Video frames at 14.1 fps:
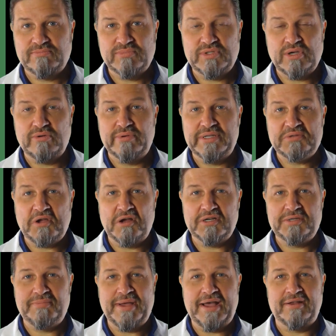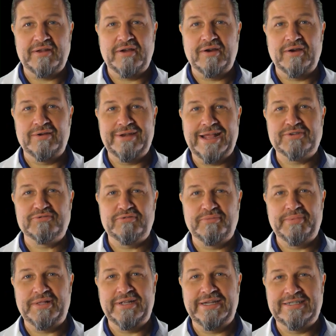So we talked about our natural
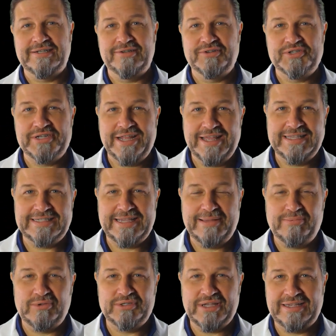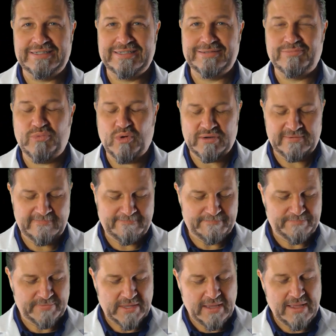ability to understand that sample size is important.
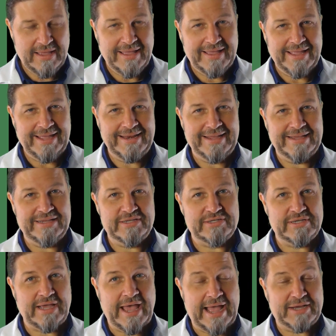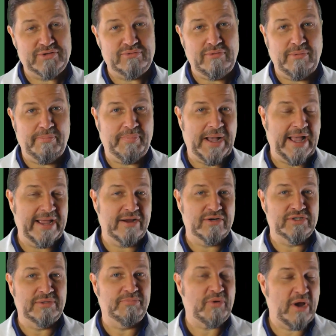It is actual
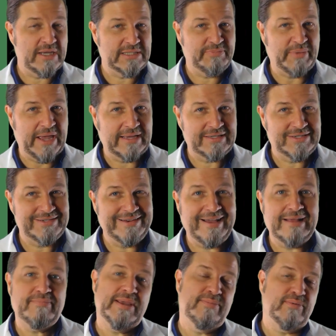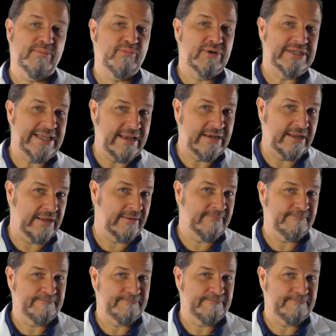buyers and prospects, not people pretending.